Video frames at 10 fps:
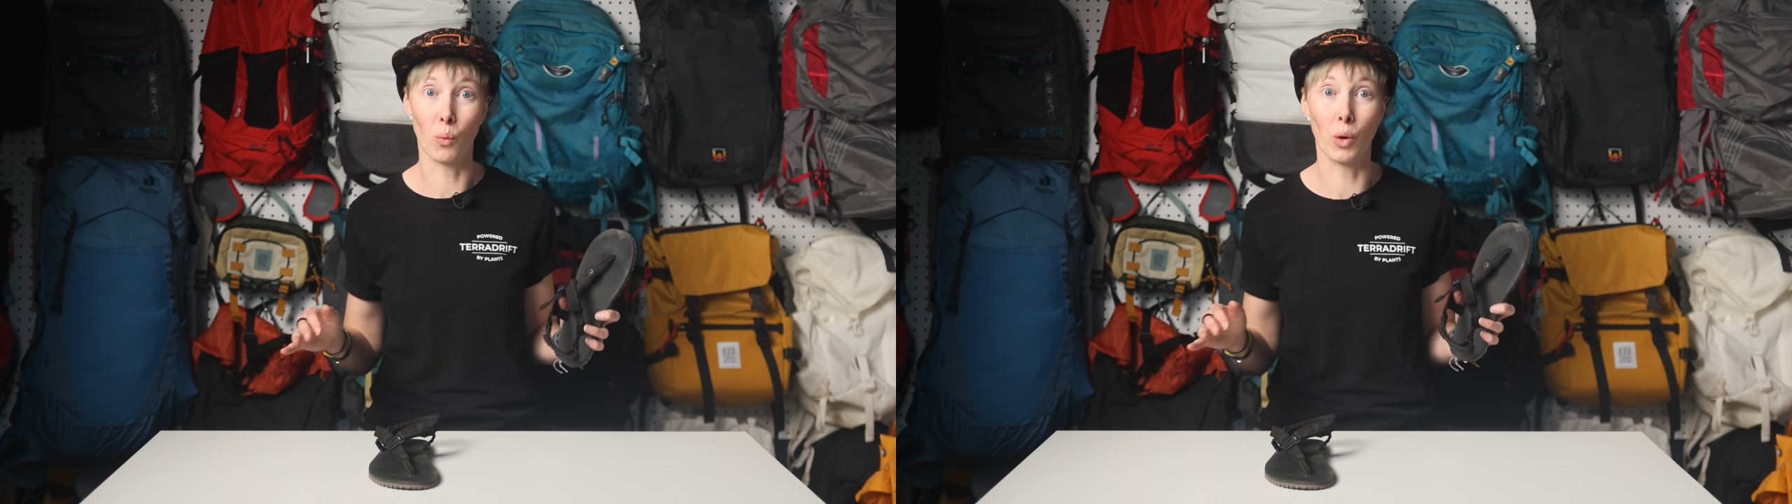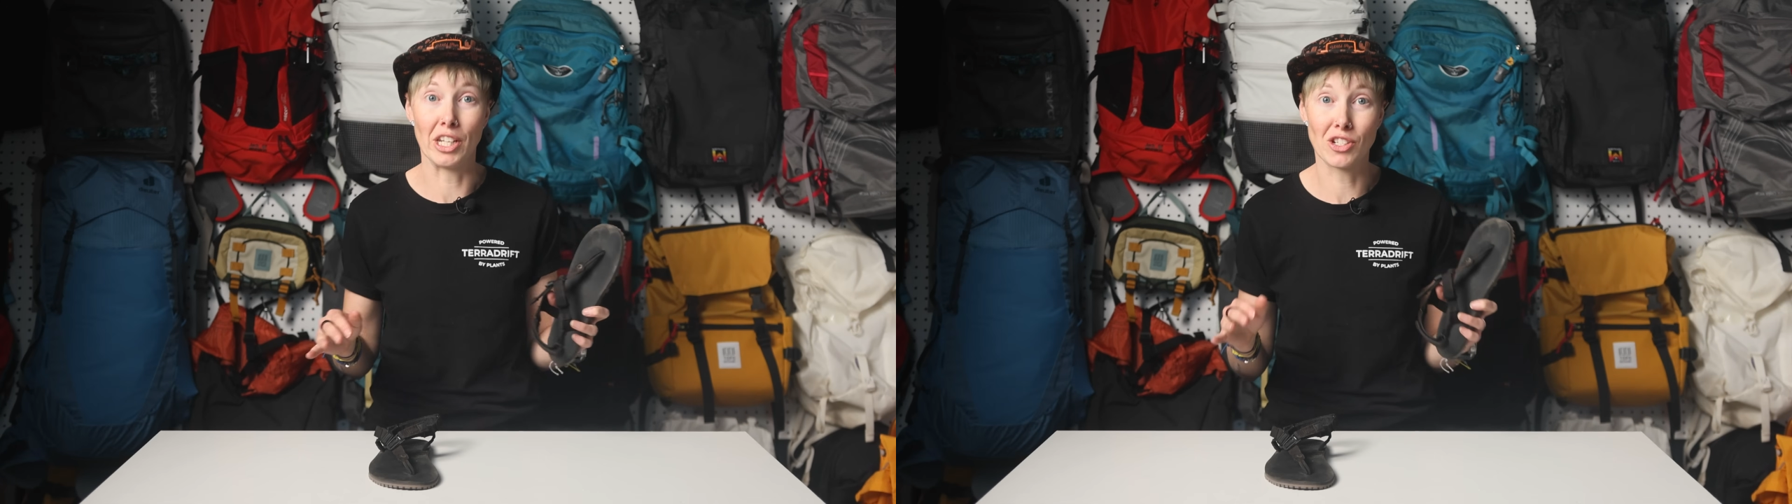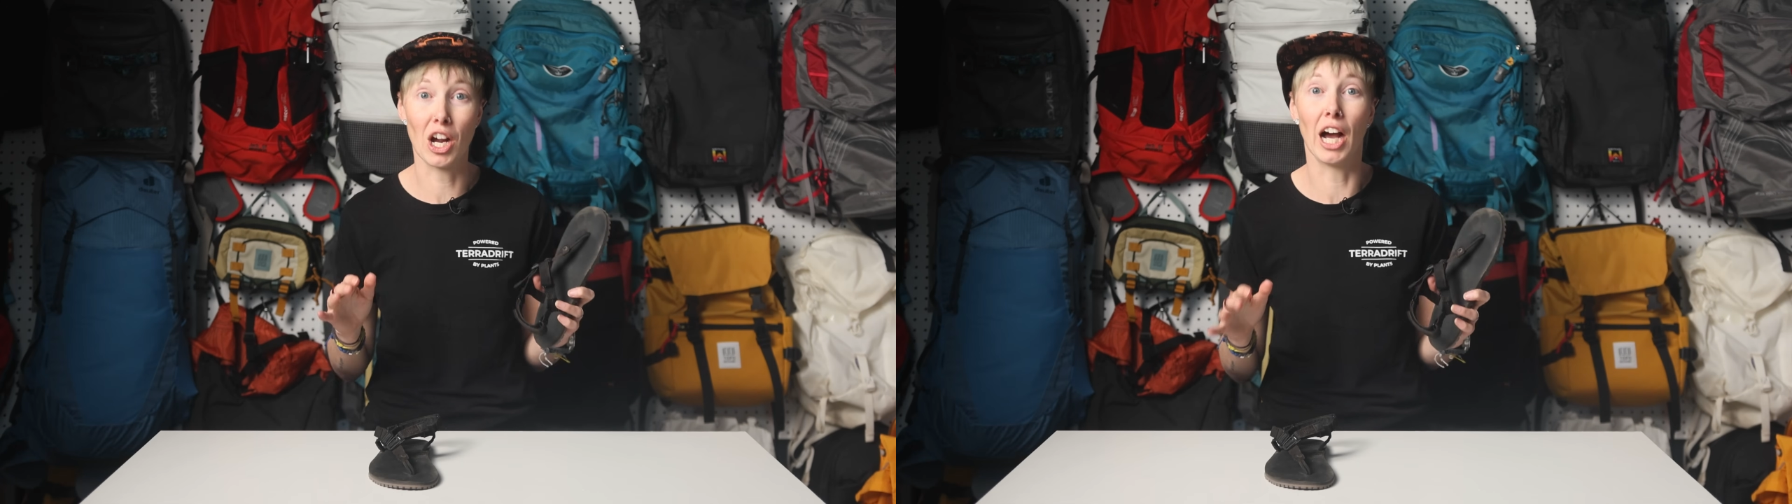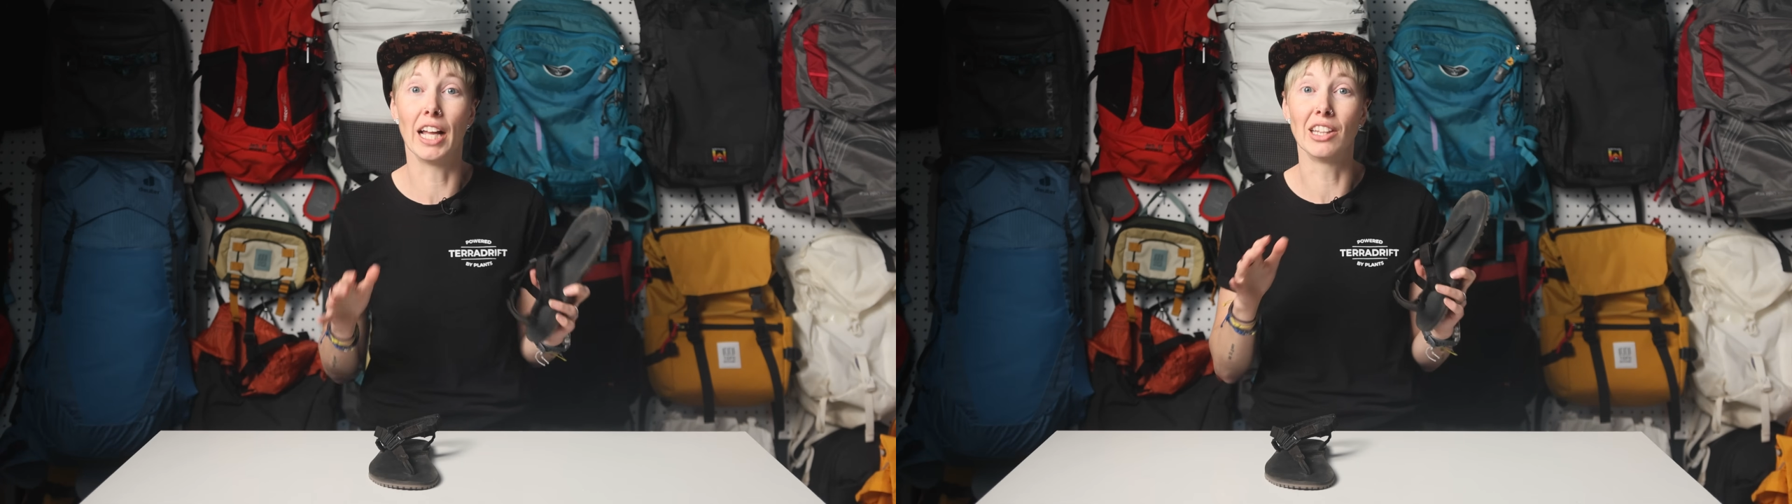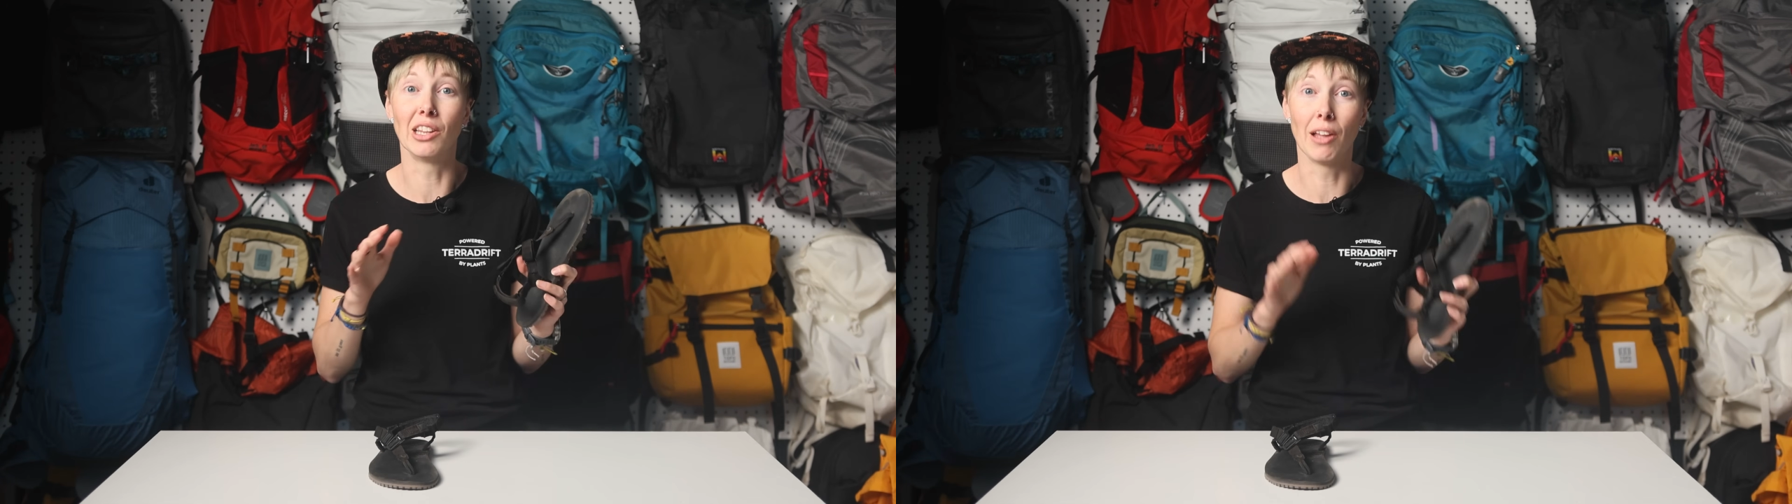which
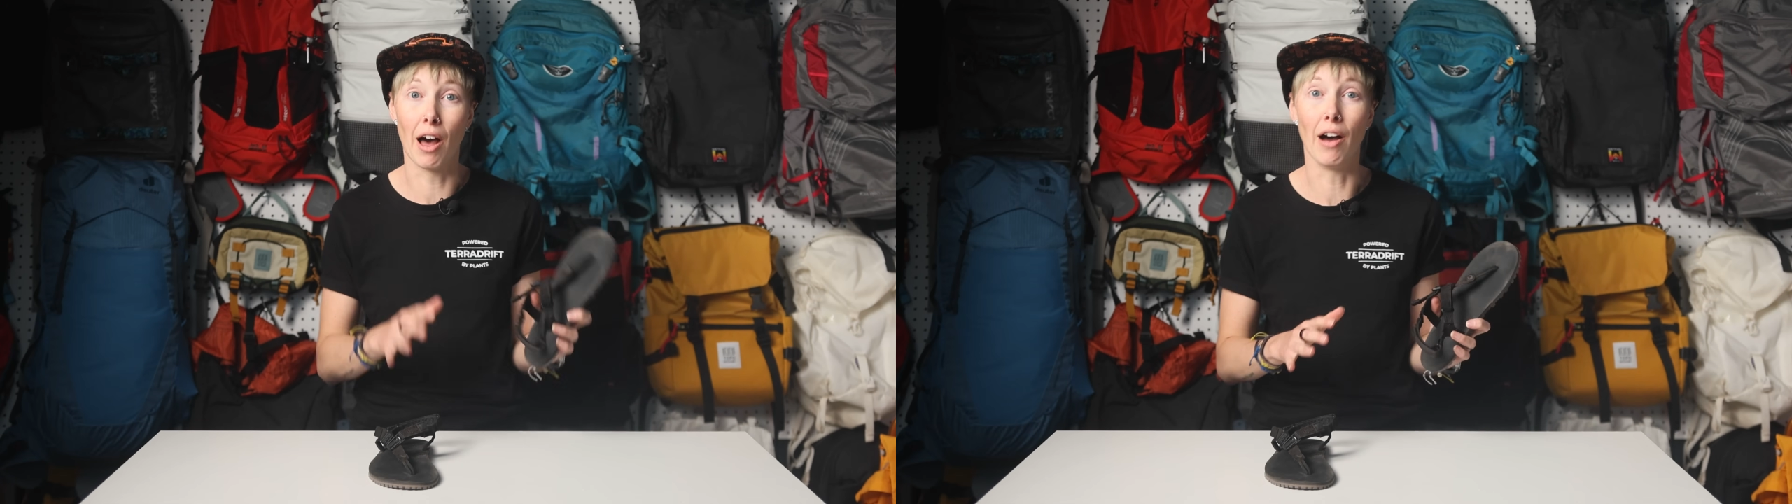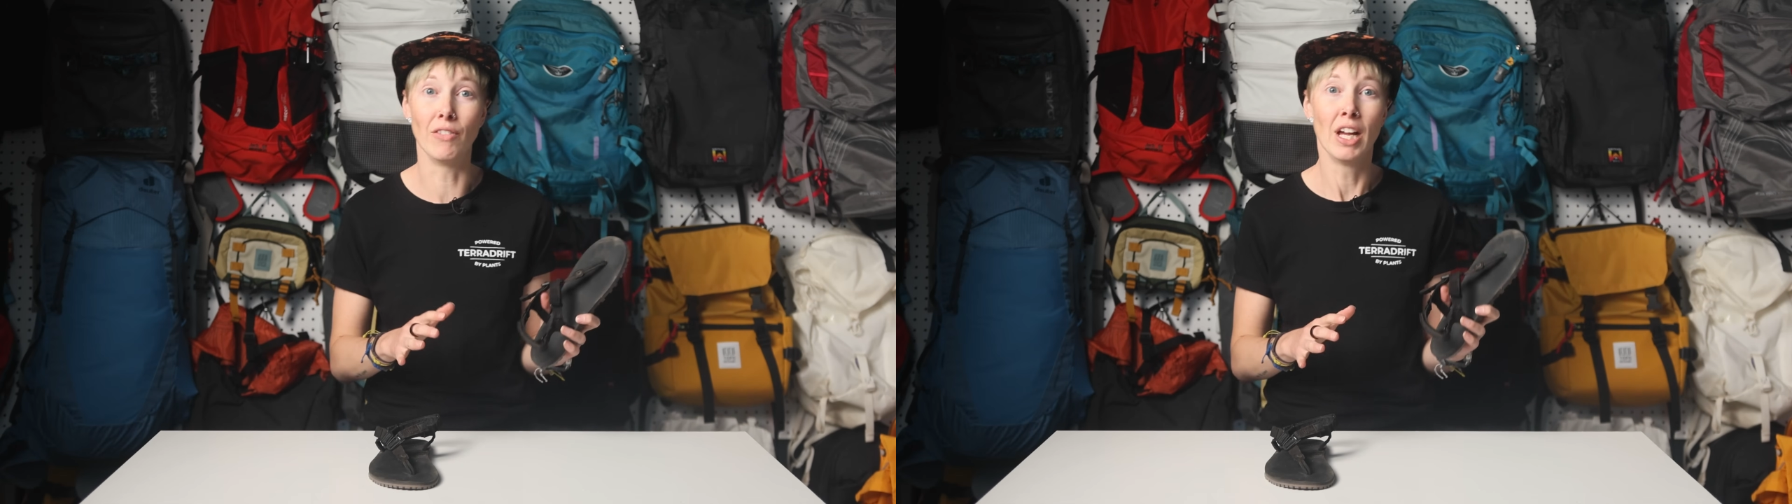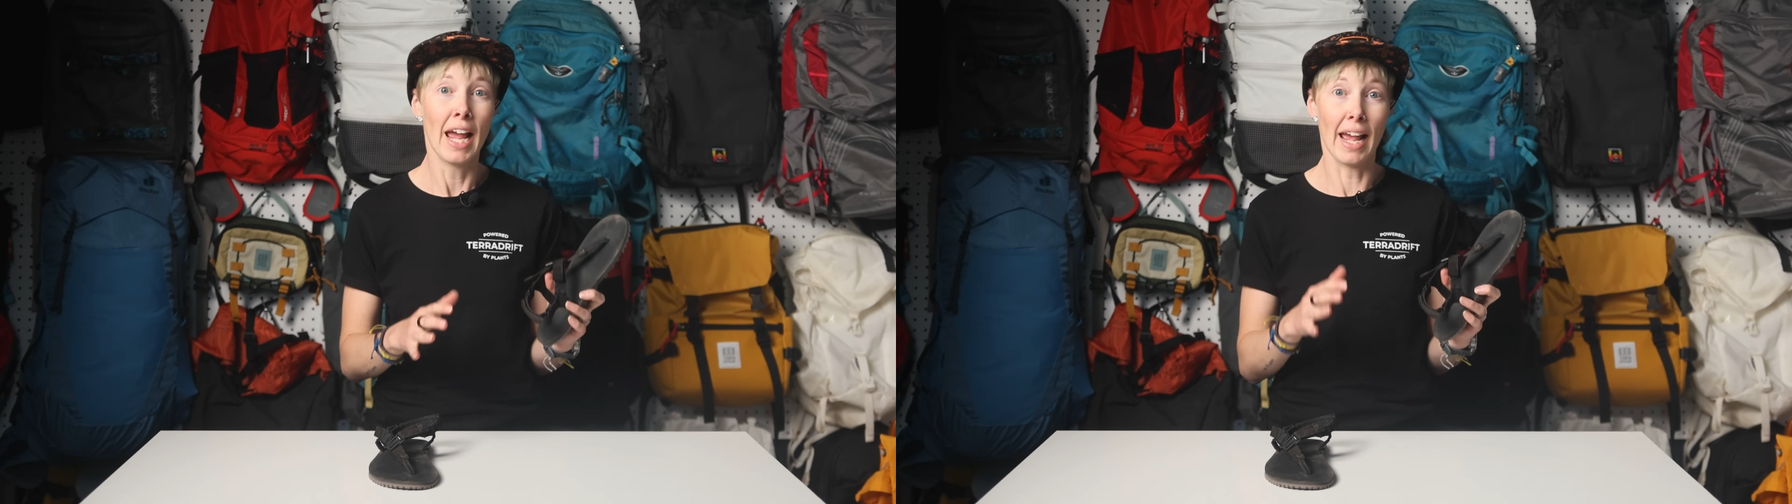I love.